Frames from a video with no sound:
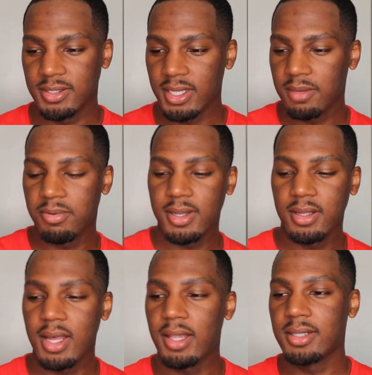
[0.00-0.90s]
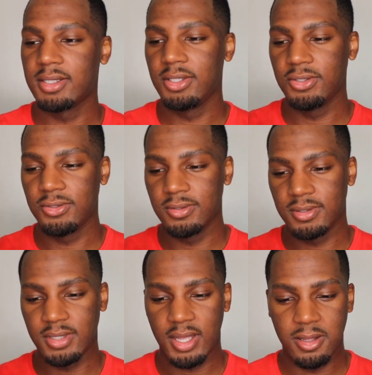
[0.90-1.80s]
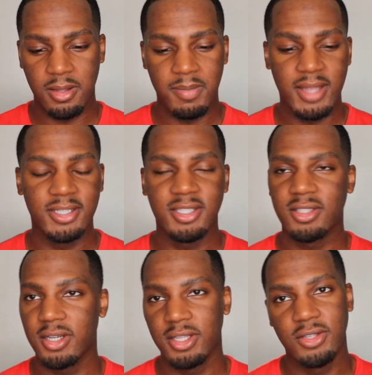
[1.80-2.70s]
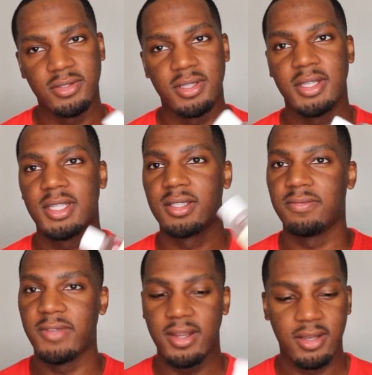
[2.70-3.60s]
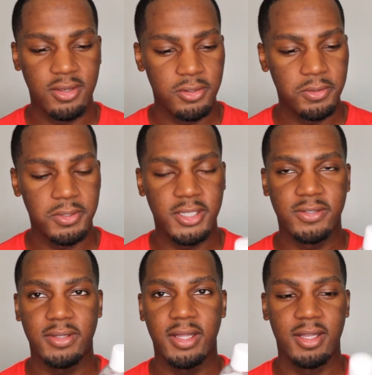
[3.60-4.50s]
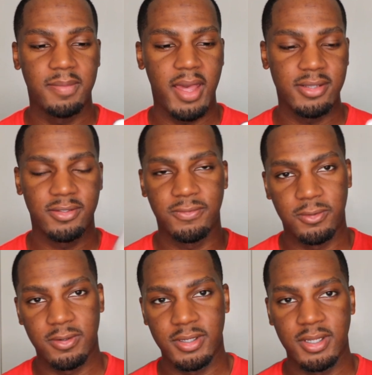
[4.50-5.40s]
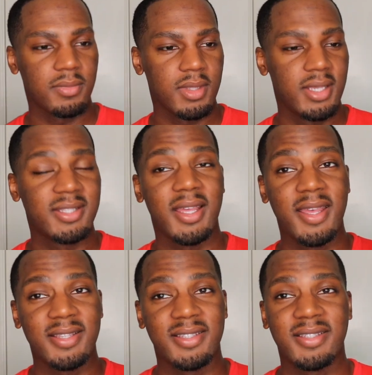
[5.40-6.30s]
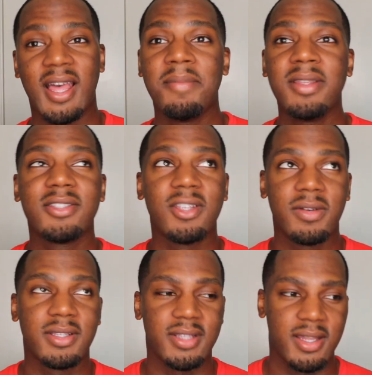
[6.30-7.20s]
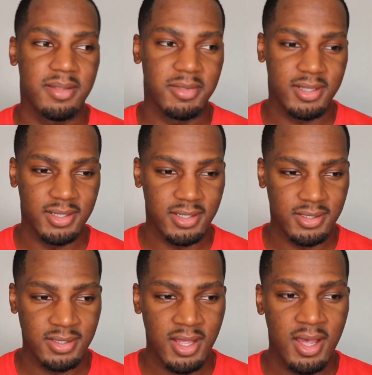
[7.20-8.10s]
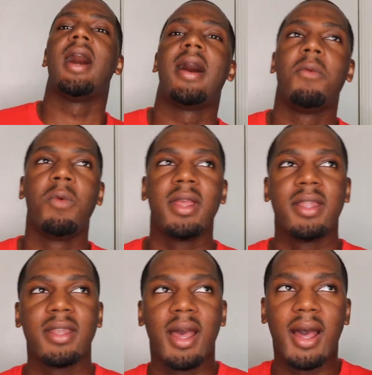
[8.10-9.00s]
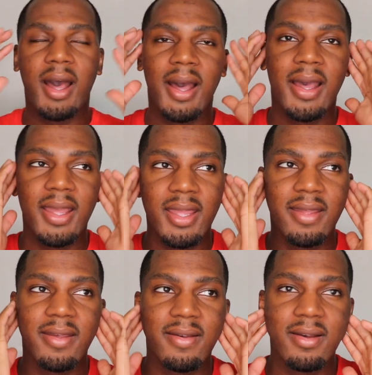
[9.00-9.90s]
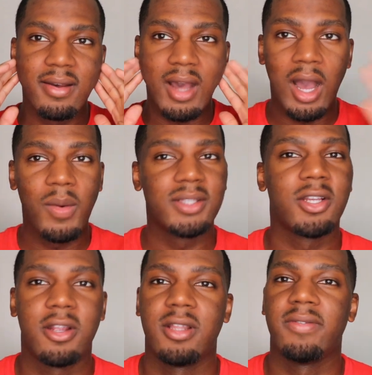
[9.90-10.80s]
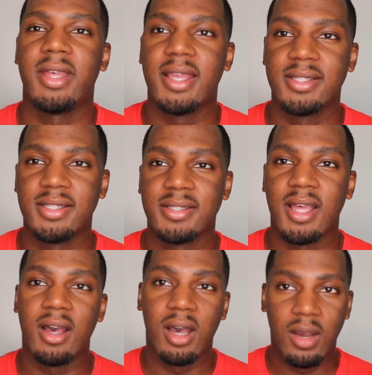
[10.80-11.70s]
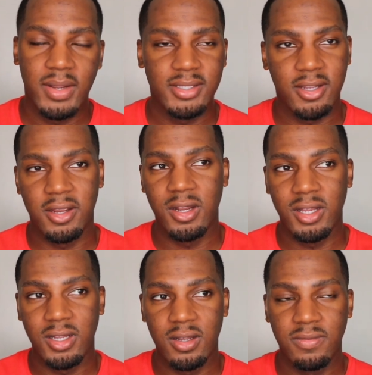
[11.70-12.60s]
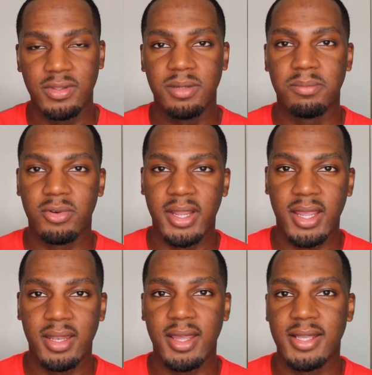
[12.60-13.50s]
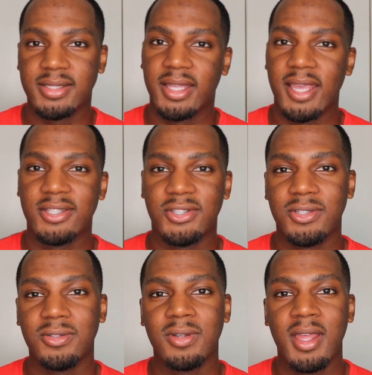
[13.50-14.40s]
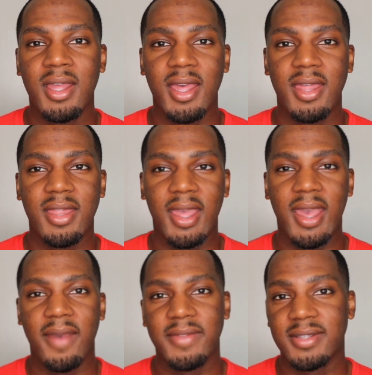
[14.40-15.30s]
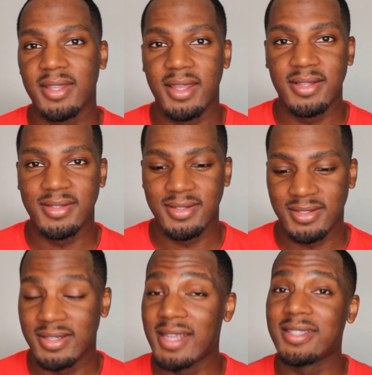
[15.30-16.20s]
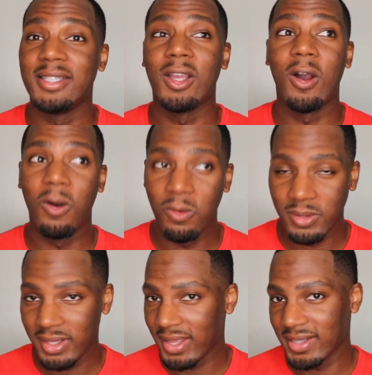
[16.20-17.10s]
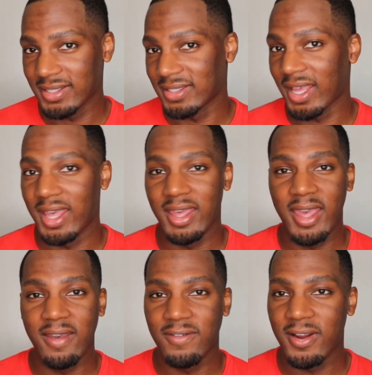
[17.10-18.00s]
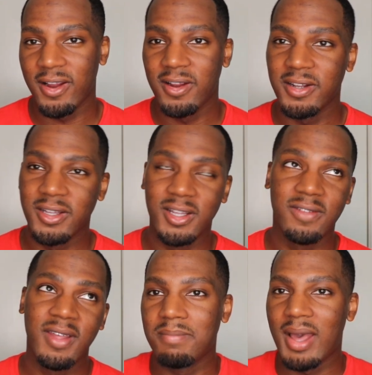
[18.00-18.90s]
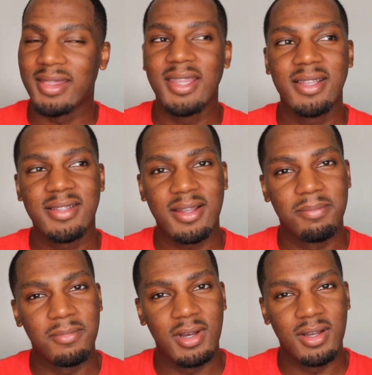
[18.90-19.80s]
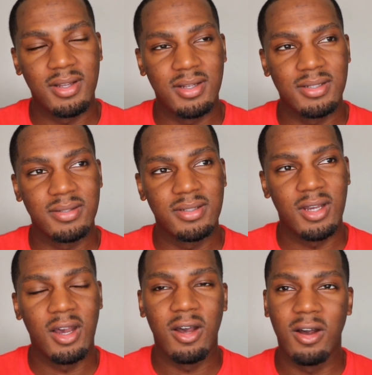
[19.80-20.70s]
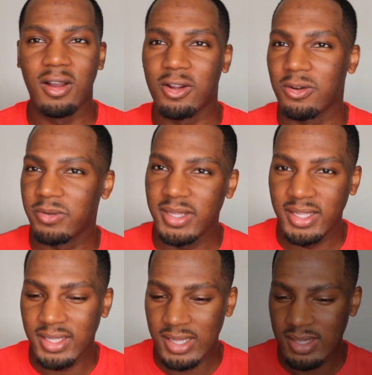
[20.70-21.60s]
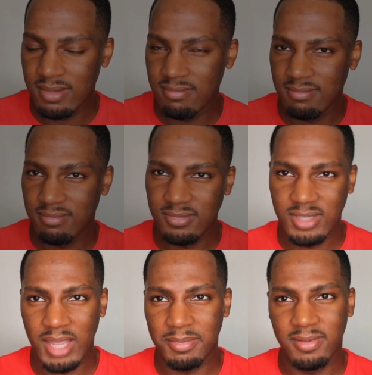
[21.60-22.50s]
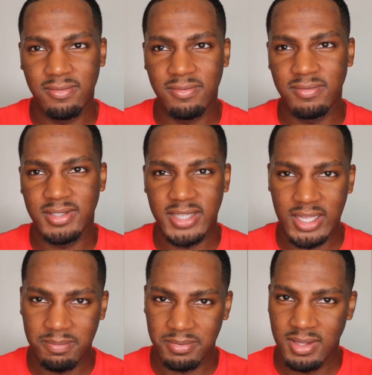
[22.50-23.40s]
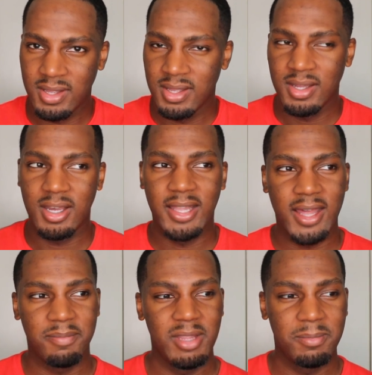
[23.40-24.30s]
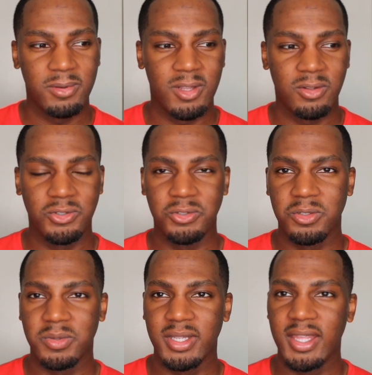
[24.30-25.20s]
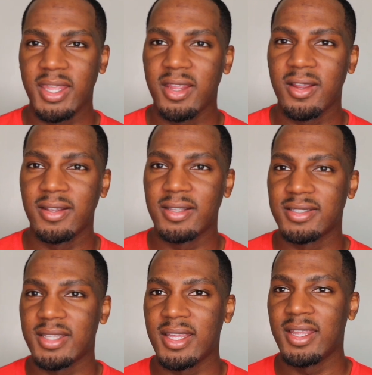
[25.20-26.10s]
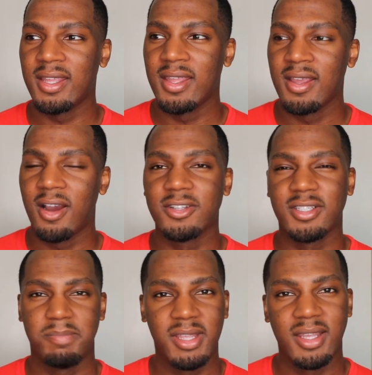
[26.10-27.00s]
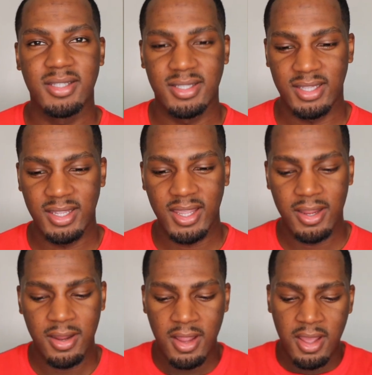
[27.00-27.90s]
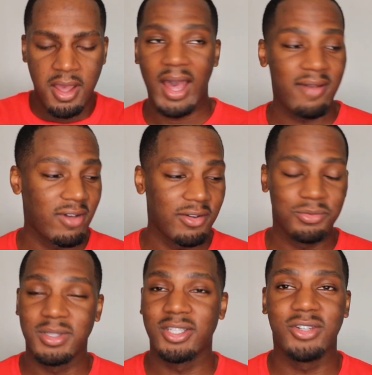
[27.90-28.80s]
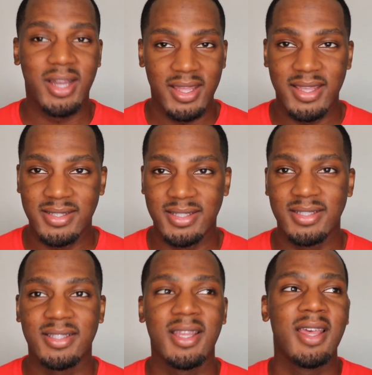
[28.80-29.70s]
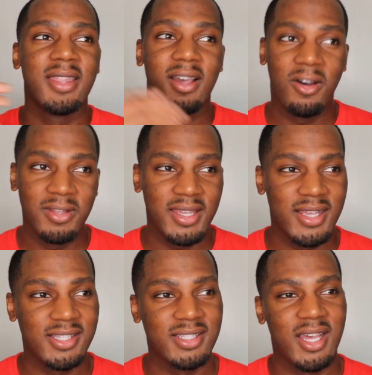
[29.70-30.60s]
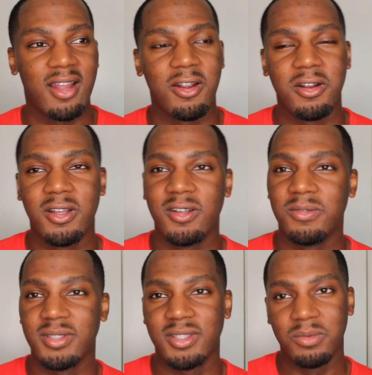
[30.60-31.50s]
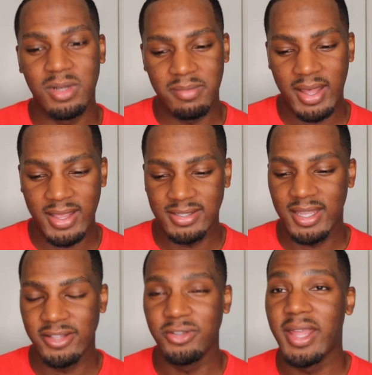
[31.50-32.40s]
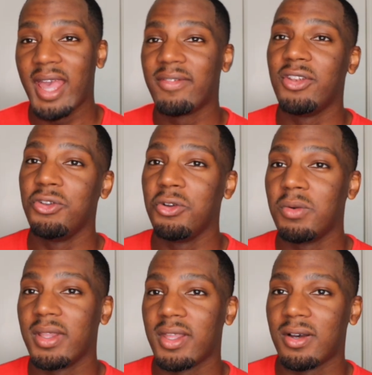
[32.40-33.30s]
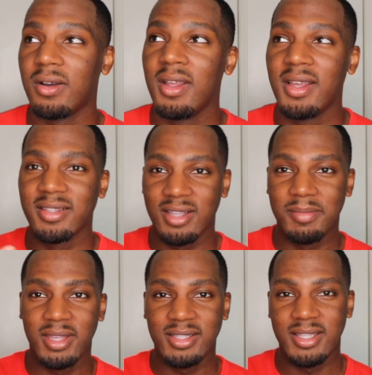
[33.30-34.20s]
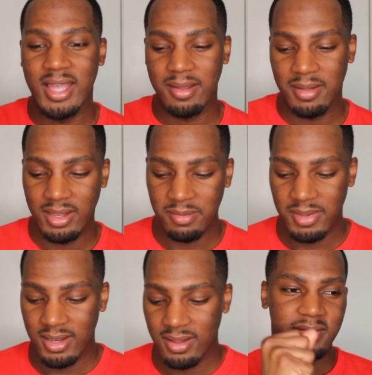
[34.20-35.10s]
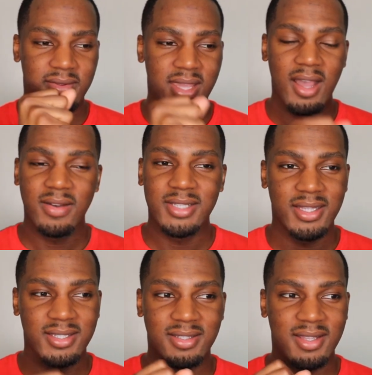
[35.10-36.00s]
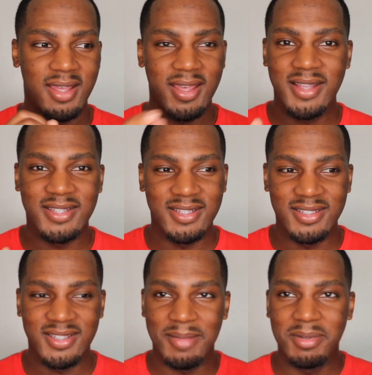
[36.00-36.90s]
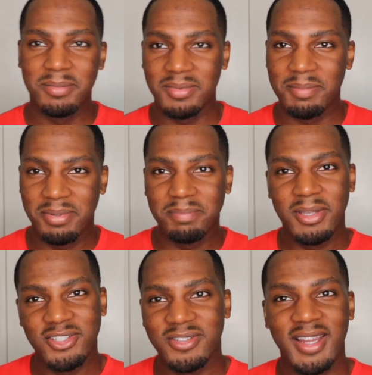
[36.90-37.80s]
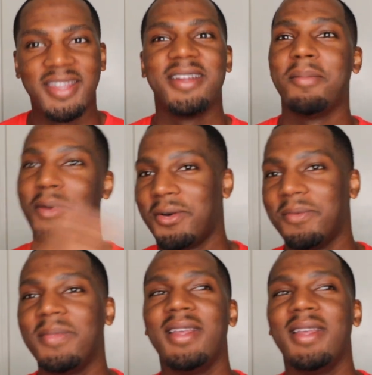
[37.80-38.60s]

second product I like to use, I just started using it. It's very new. It's at Sephora. It's an essence. I've been so excited because when I always heard of an essence, I always heard of the brand SK2, and they have this essence, and that's the only essence I had ever heard of. I think it's like a Korean type of step. A lot of people don't do it really here unless they are just big into skincare. I've always wanted to try essence. The only essence I heard of was the one by SK2. They have a new one though, so I'm gonna get to that in a minute. They always have this essence. I'm gonna picture right here, boom.